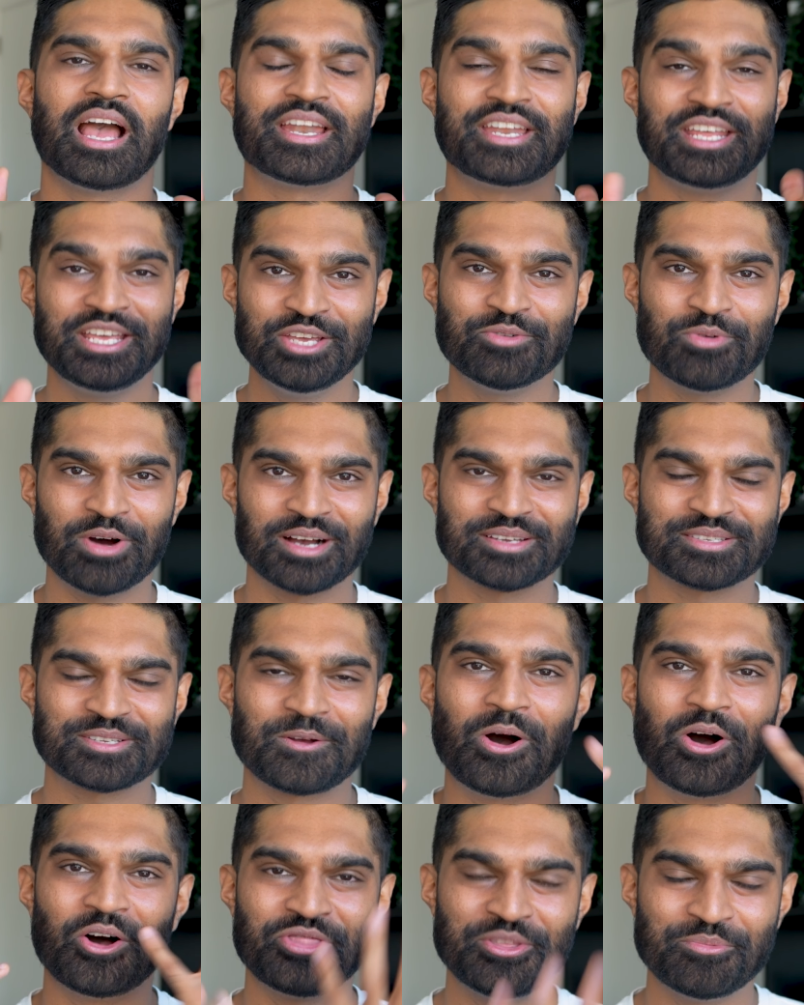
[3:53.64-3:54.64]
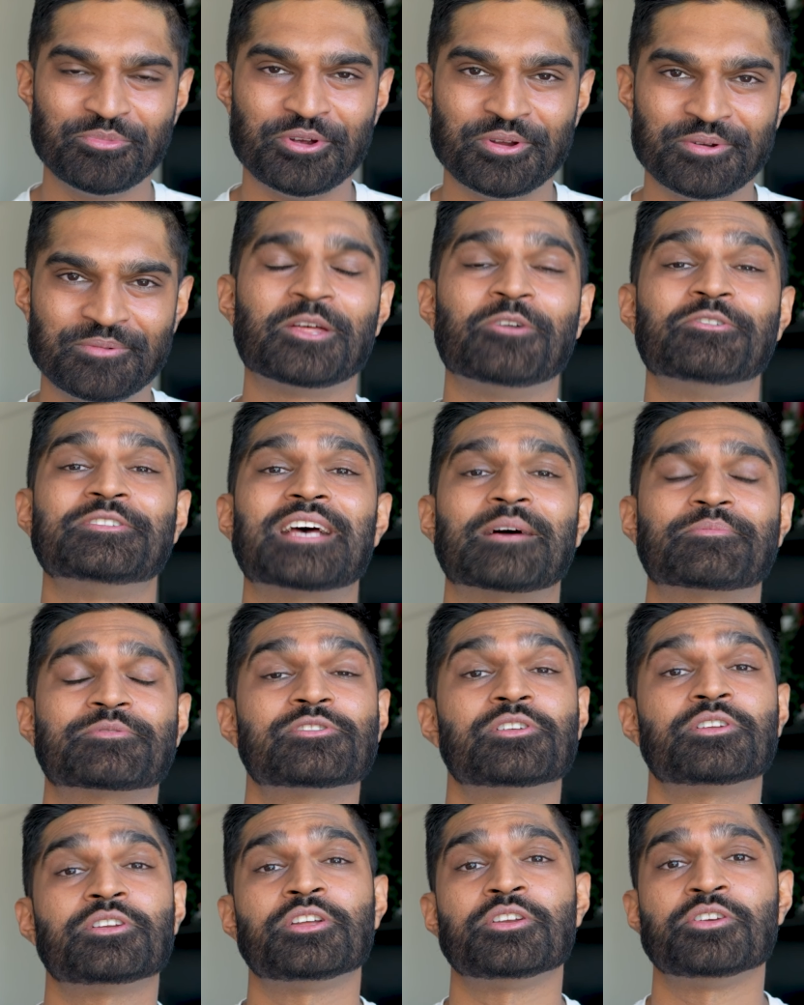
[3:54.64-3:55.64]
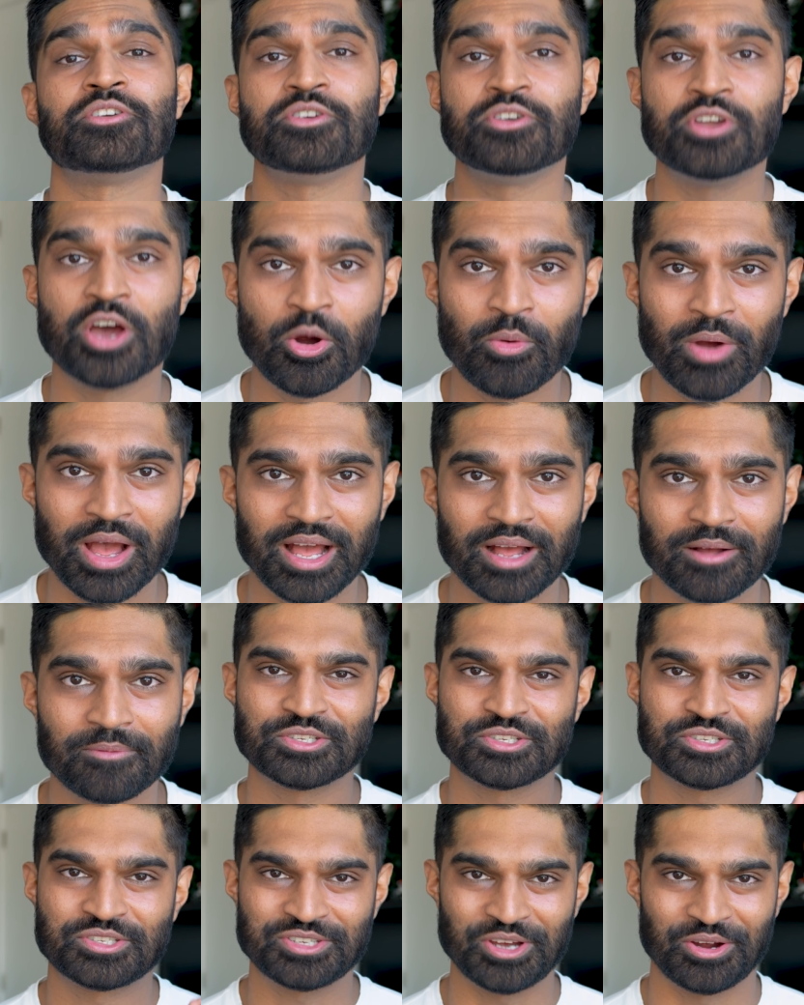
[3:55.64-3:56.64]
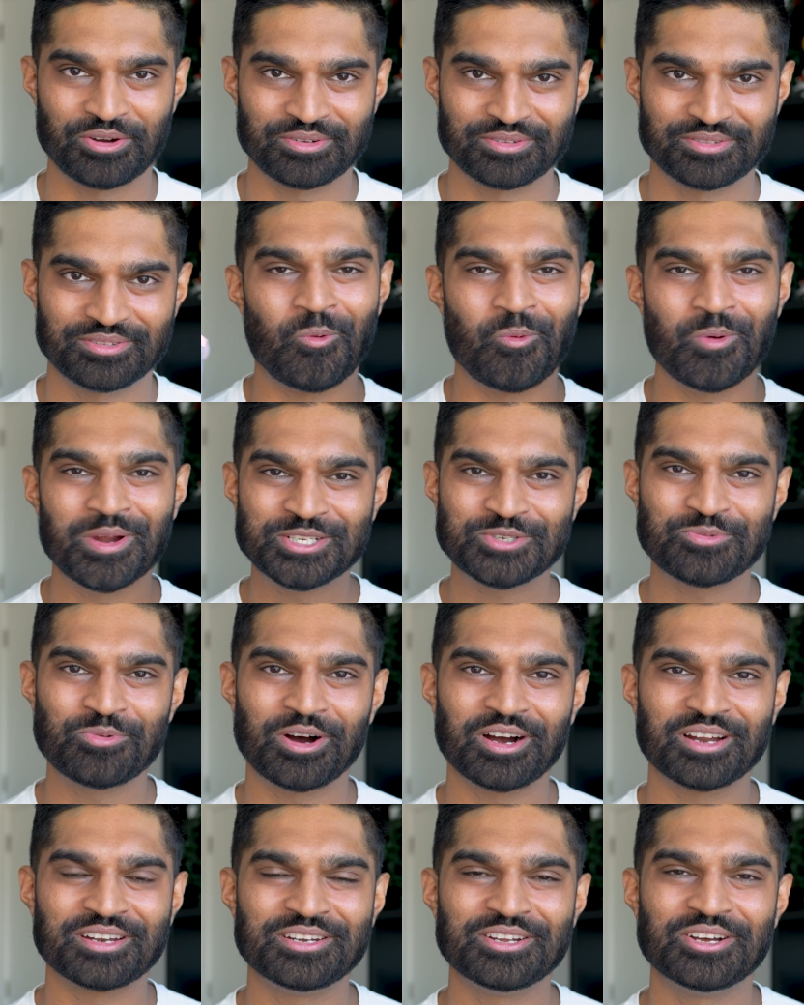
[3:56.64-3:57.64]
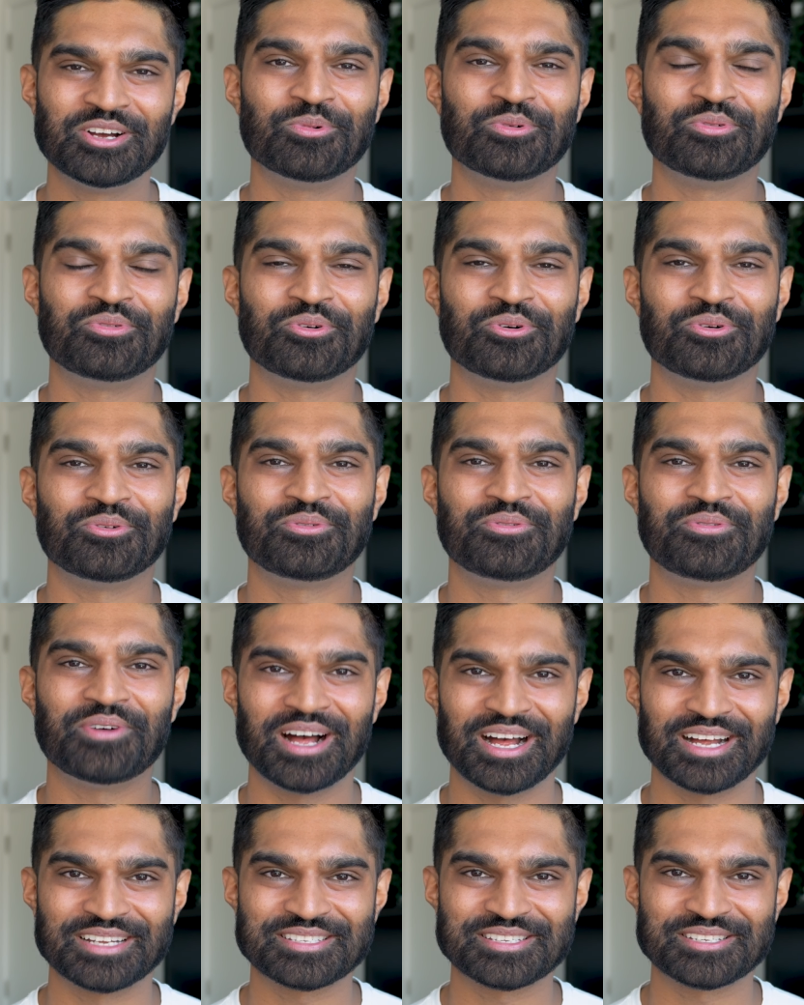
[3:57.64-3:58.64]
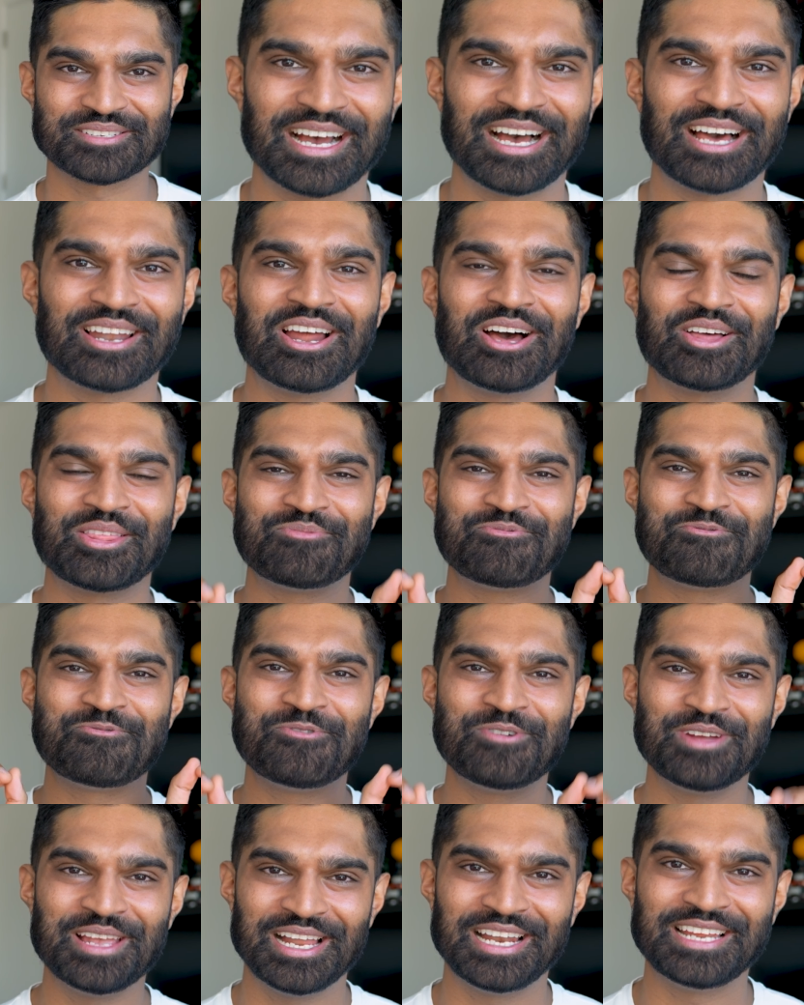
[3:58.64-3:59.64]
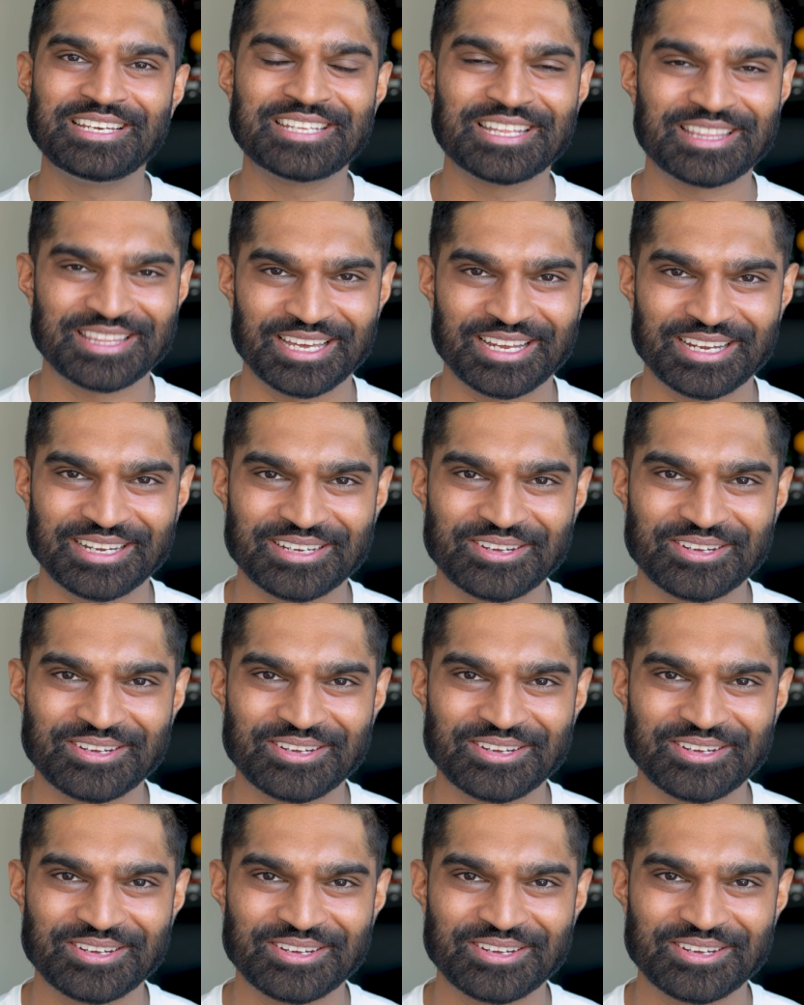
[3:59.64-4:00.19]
And here you ask, on the moon, there is absolutely no air. So which one will fall first? Allow them really to think.